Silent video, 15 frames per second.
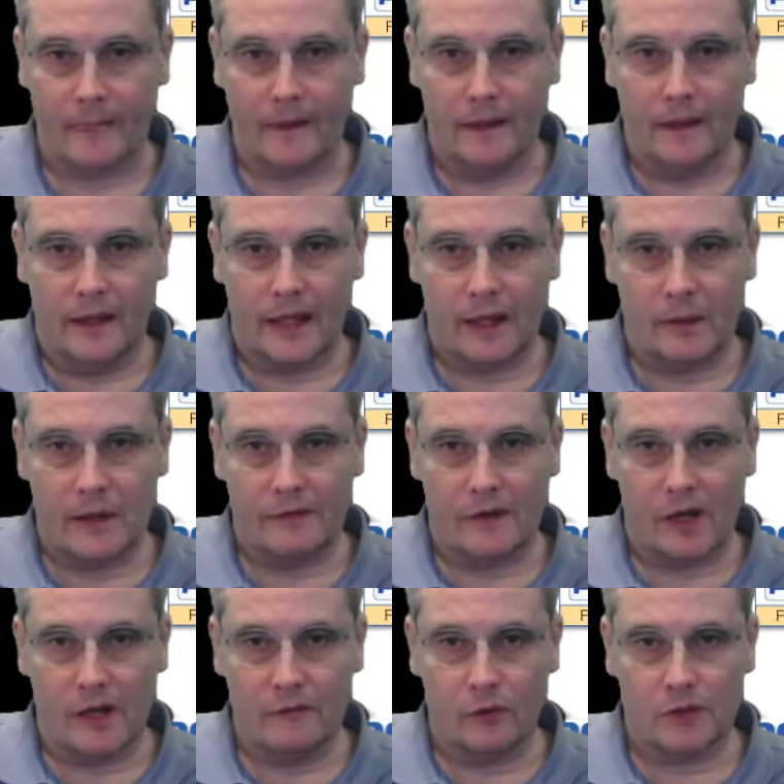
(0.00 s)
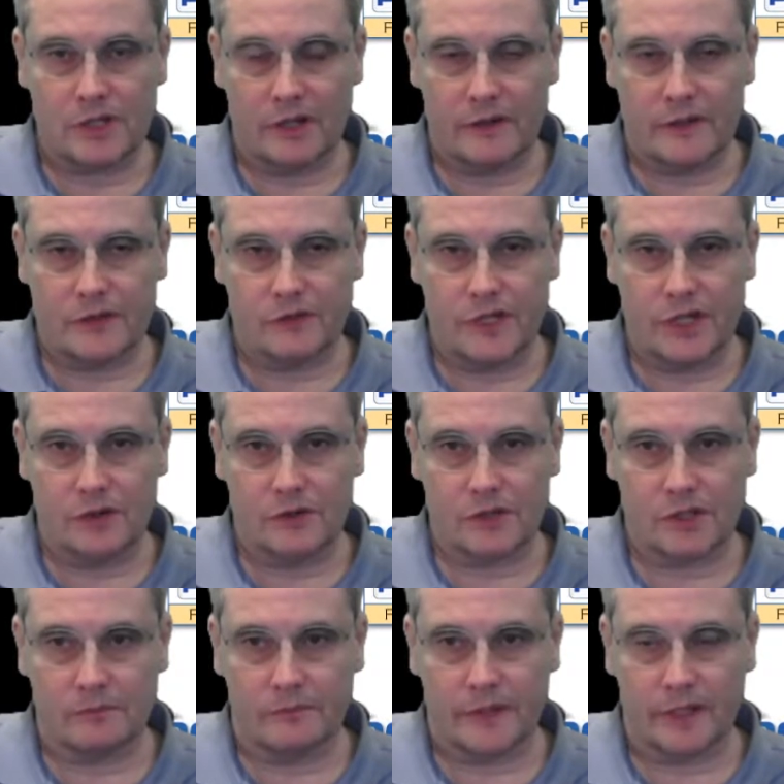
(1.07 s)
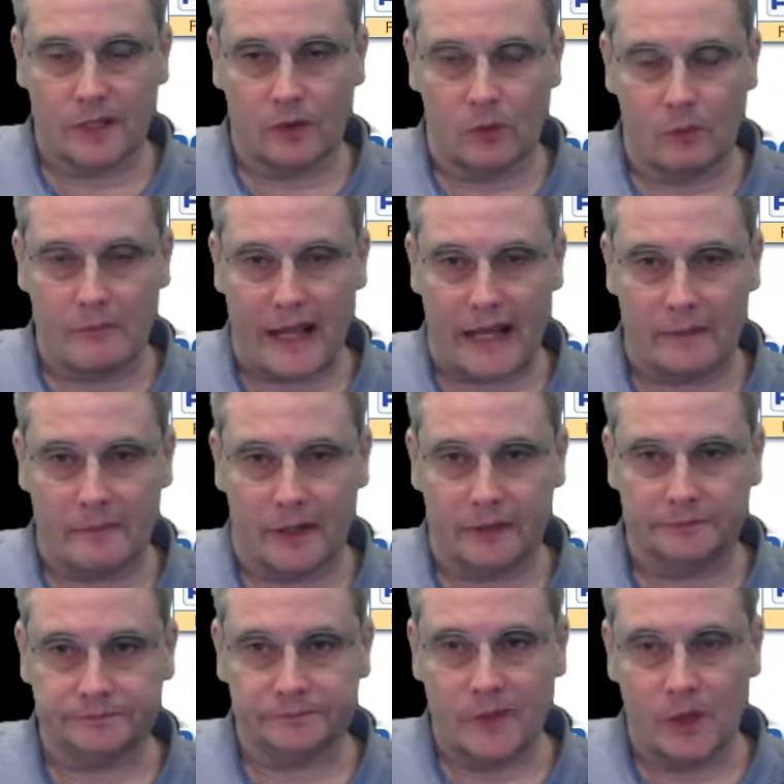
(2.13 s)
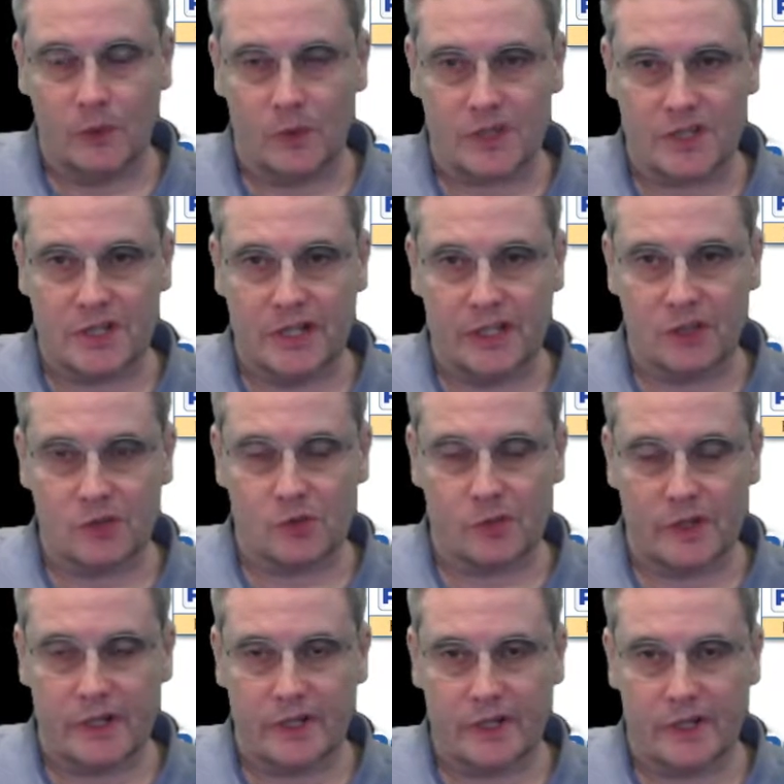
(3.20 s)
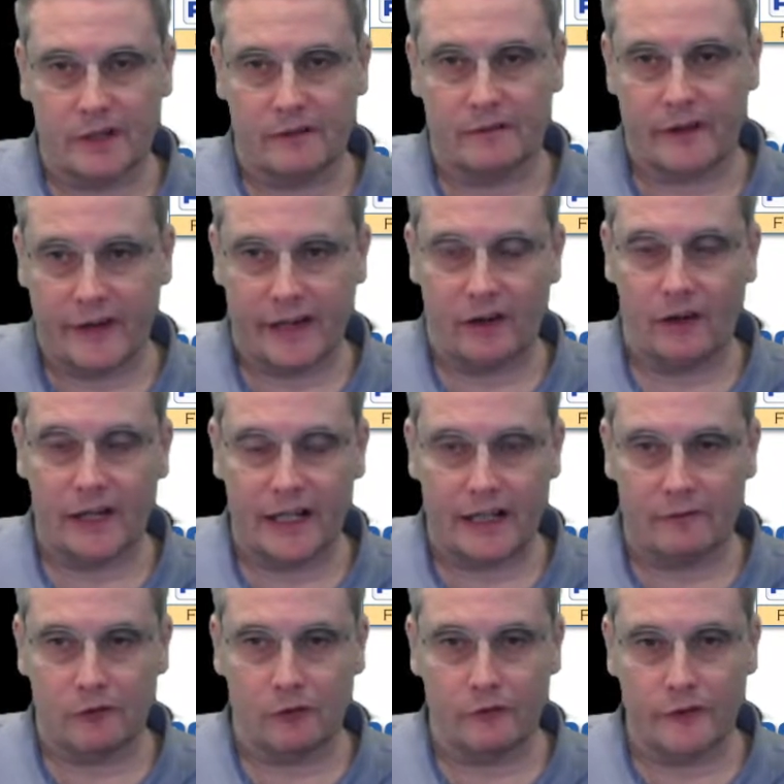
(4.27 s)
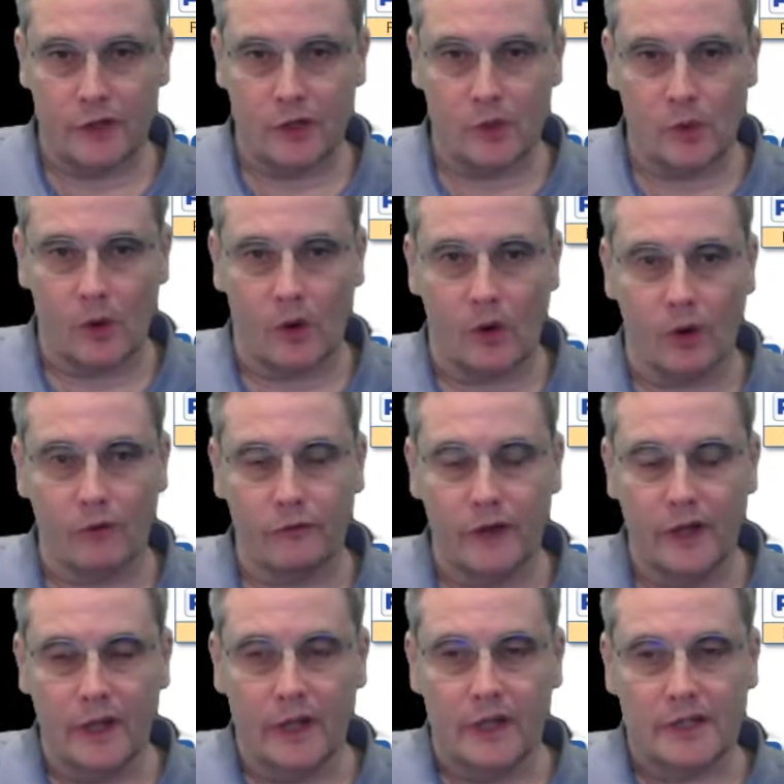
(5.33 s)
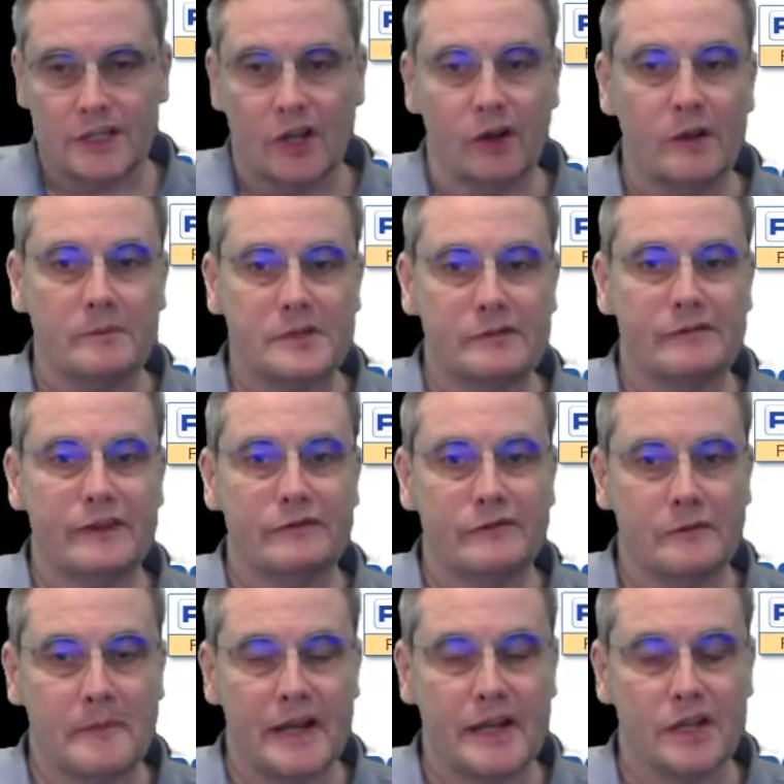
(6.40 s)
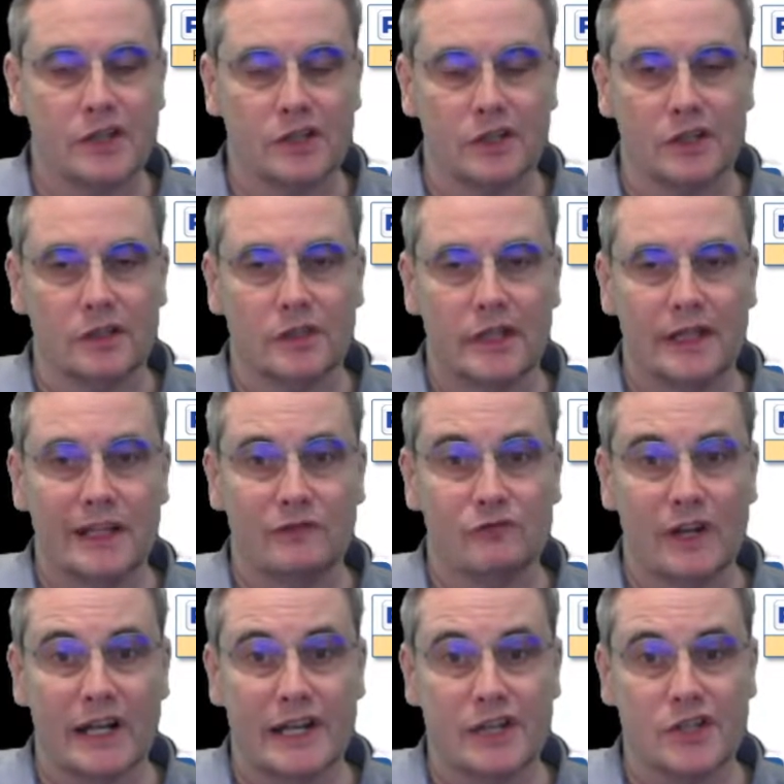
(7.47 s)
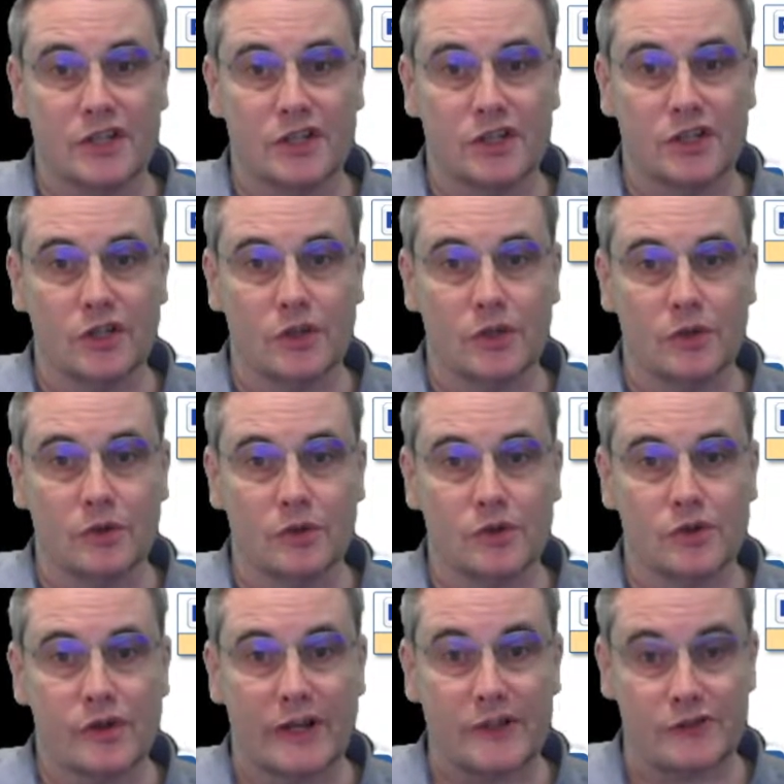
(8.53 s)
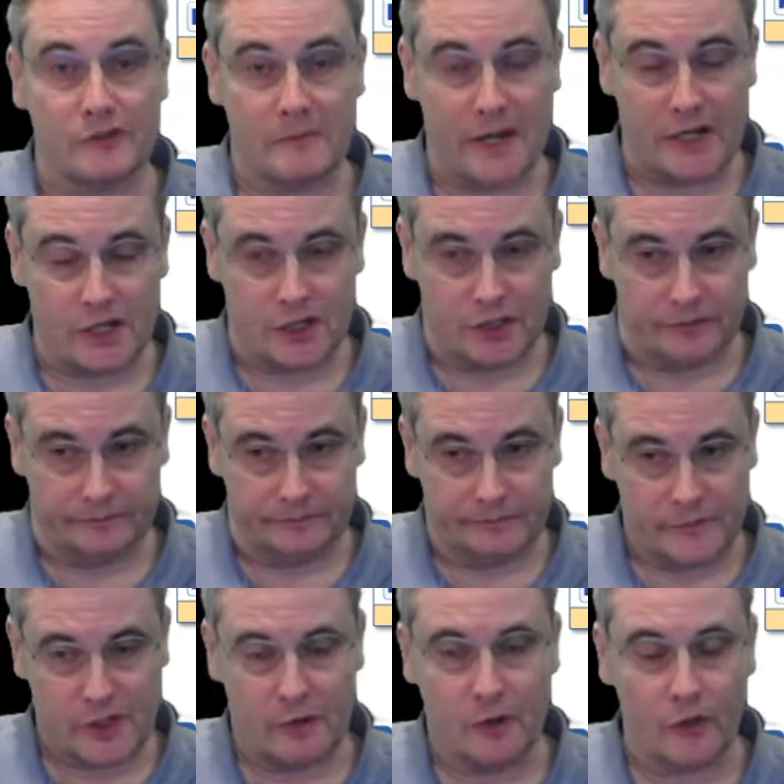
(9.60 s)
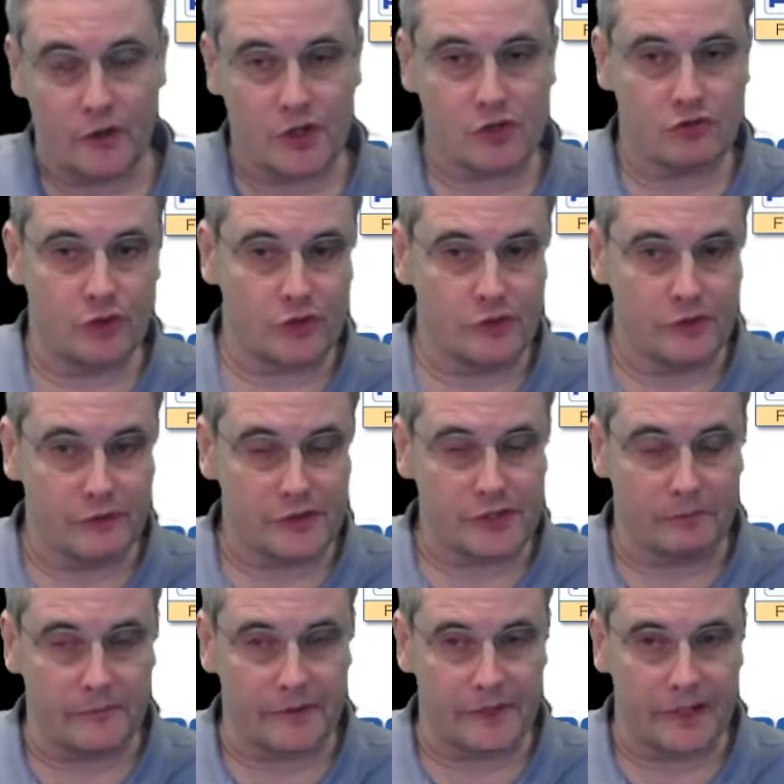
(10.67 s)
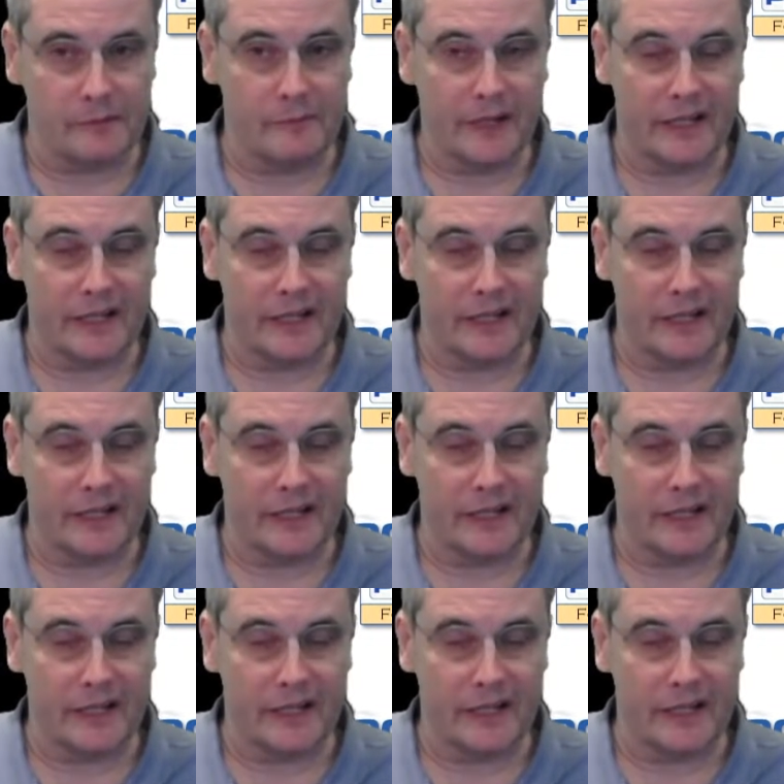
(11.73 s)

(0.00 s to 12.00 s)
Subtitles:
However, I've also introduced something called Magma, which deals with a very high level view of types of information in relation to transformation. So not the structure of something, but in